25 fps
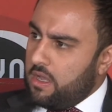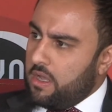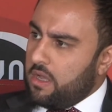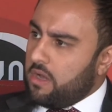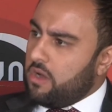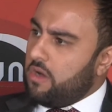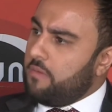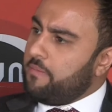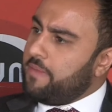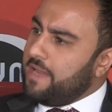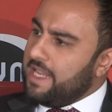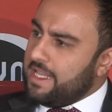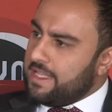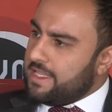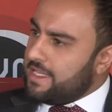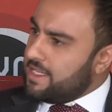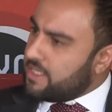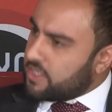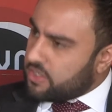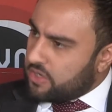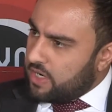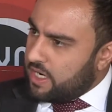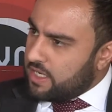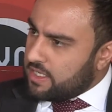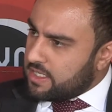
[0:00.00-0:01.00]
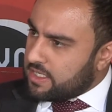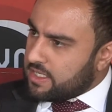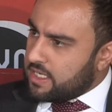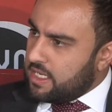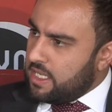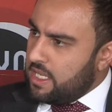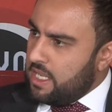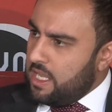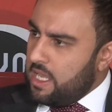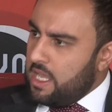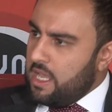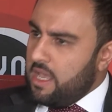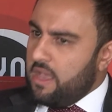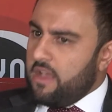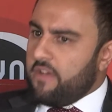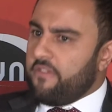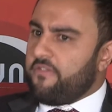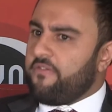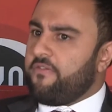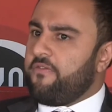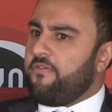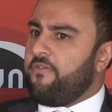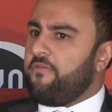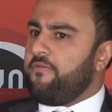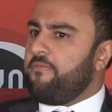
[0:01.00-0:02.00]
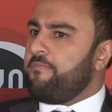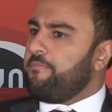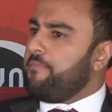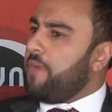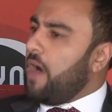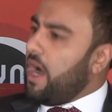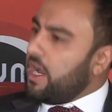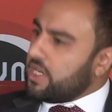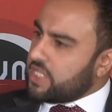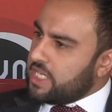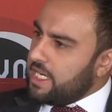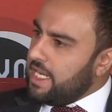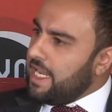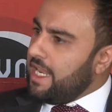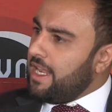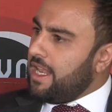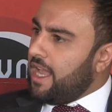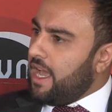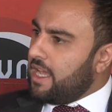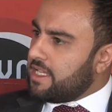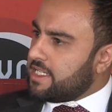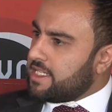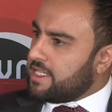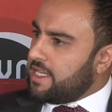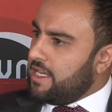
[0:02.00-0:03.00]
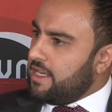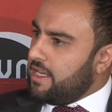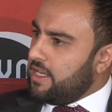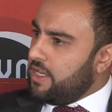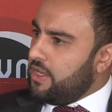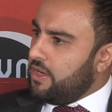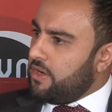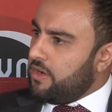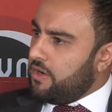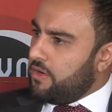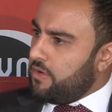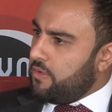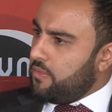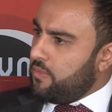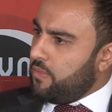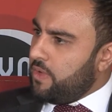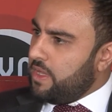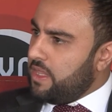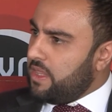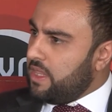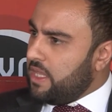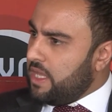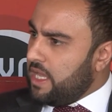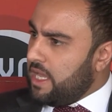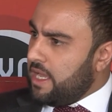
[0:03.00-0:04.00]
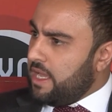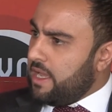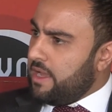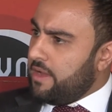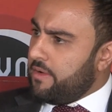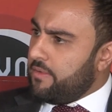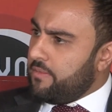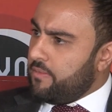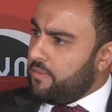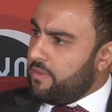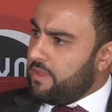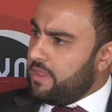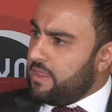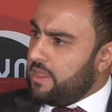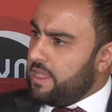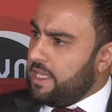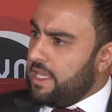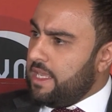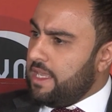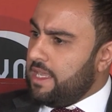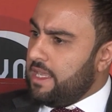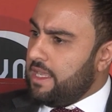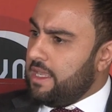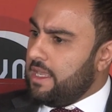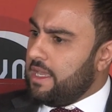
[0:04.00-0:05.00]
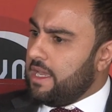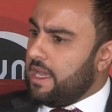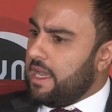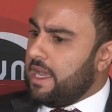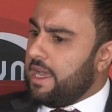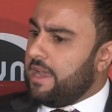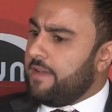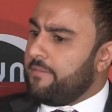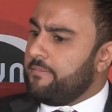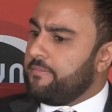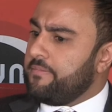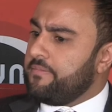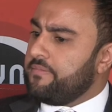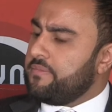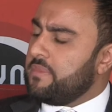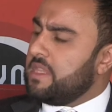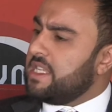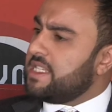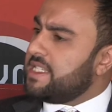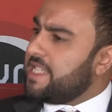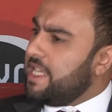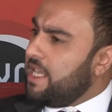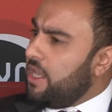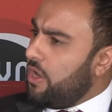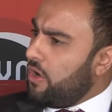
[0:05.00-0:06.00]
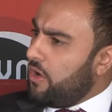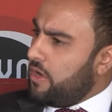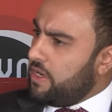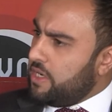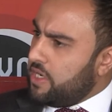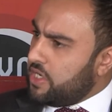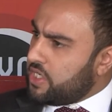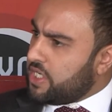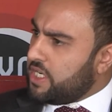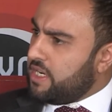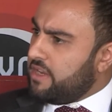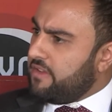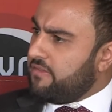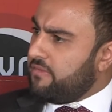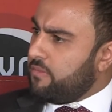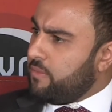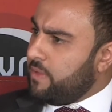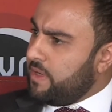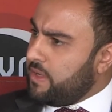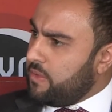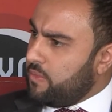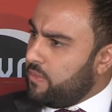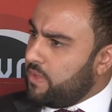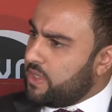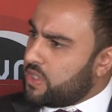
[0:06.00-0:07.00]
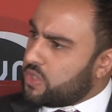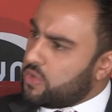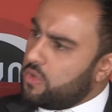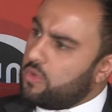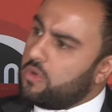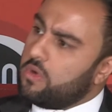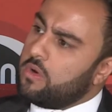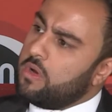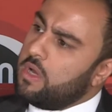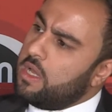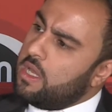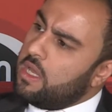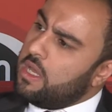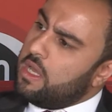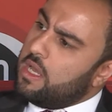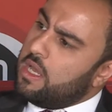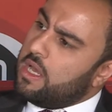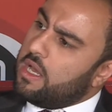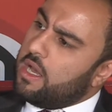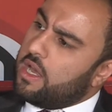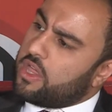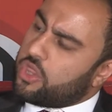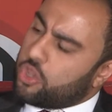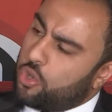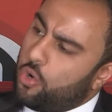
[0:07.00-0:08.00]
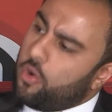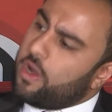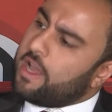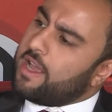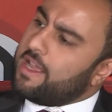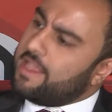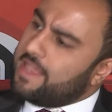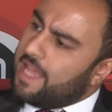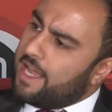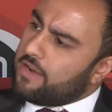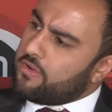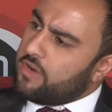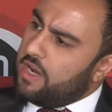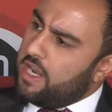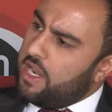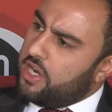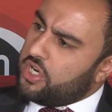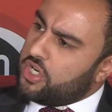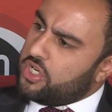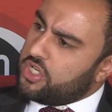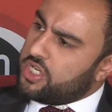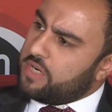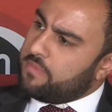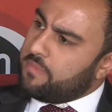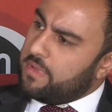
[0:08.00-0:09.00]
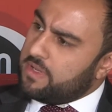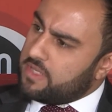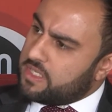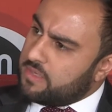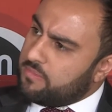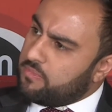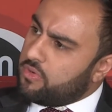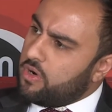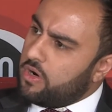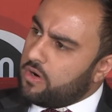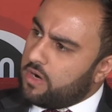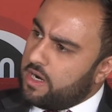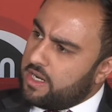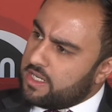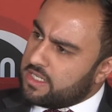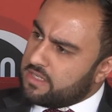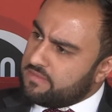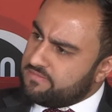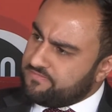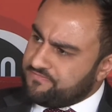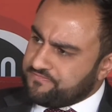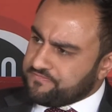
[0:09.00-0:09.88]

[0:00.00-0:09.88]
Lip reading: complete distrust. Partially last year, with the CEO initiative, we saw a thawing in that relationship and some progress,